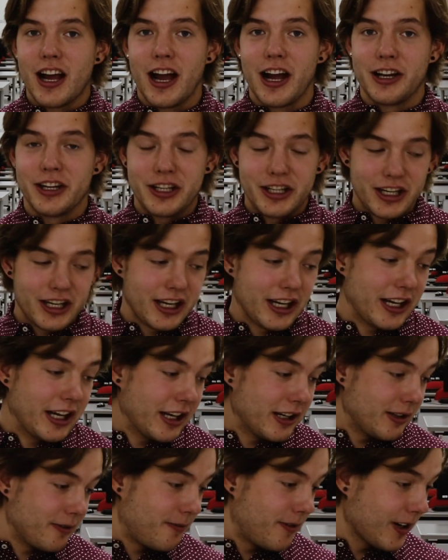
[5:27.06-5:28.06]
And
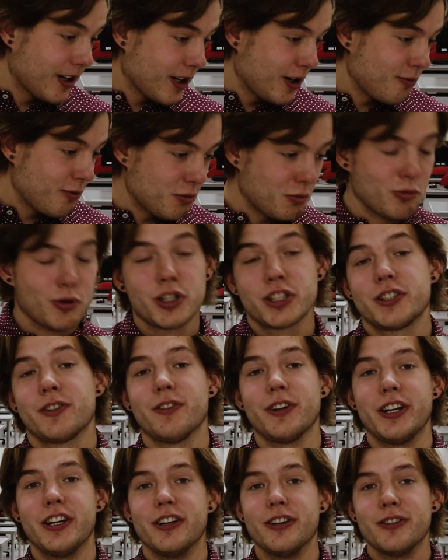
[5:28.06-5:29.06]
again, figure out what works
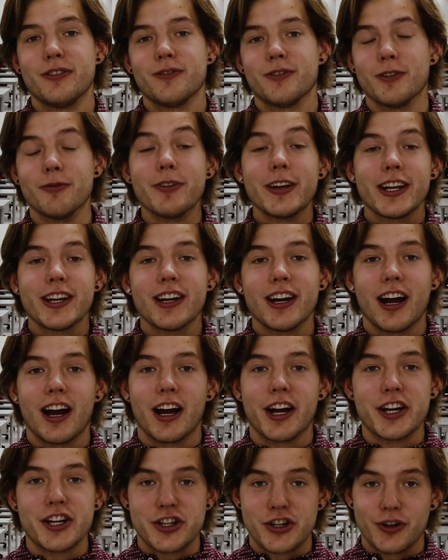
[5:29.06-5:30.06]
for you. For me,
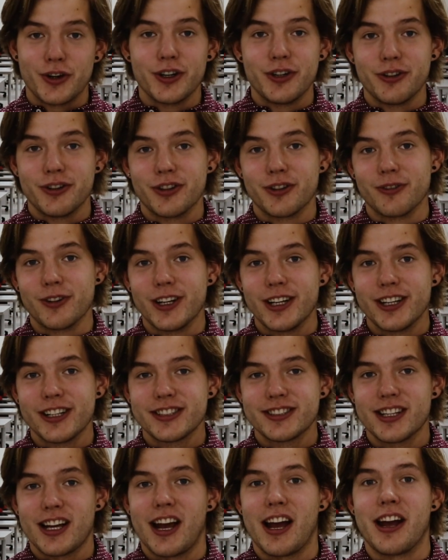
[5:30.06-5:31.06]
I enjoy doing the
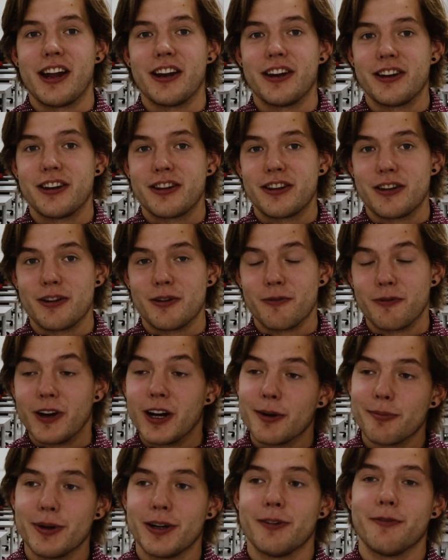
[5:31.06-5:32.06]
readings, and they're
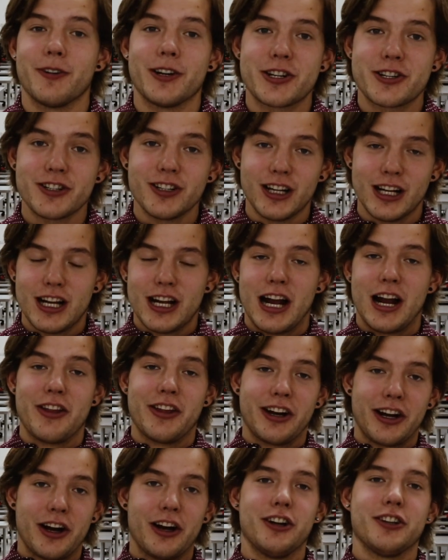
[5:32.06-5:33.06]
very beneficial.
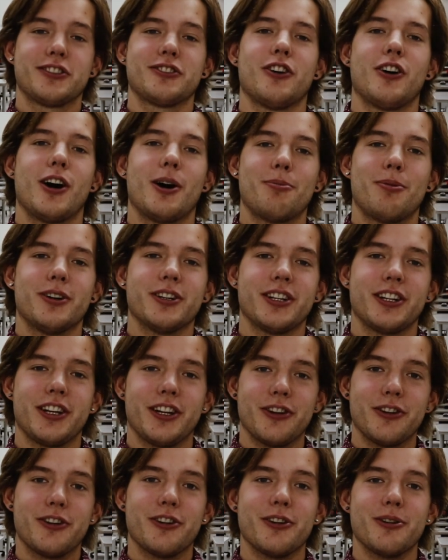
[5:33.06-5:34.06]
And then I also hop onto
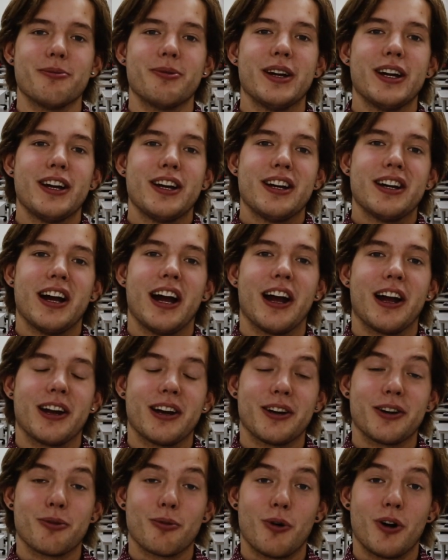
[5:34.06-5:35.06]
YouTube
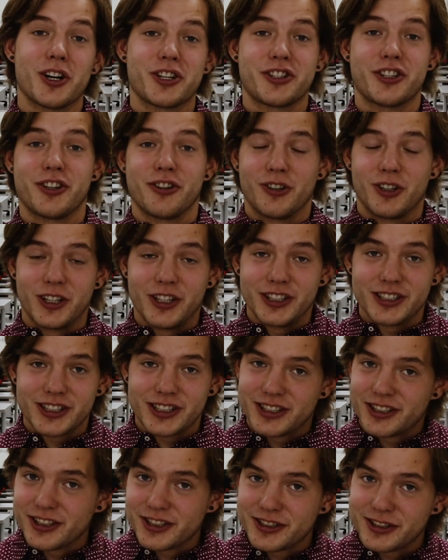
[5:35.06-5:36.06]
and watch tutorials,
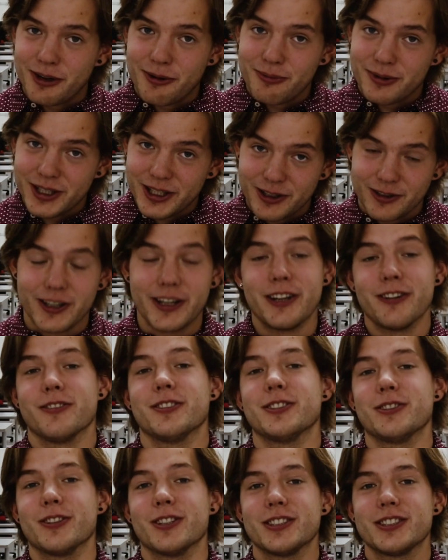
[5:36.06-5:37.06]
because there's so many great
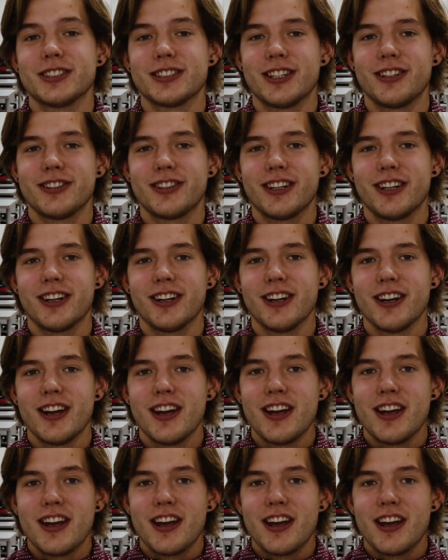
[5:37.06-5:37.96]
resources out there,